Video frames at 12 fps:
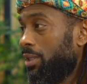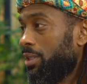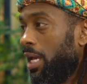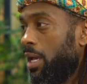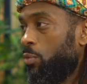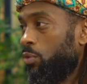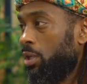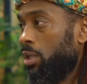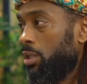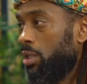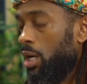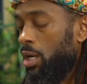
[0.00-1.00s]
Yeah. Same
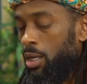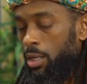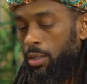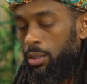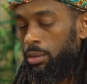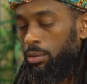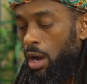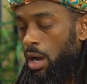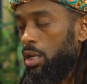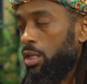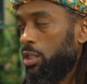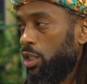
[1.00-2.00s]
with all
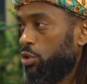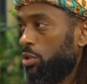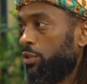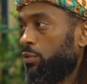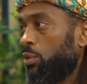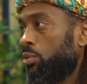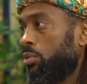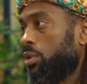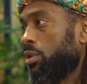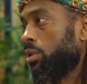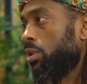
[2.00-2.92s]
your citrus fruits.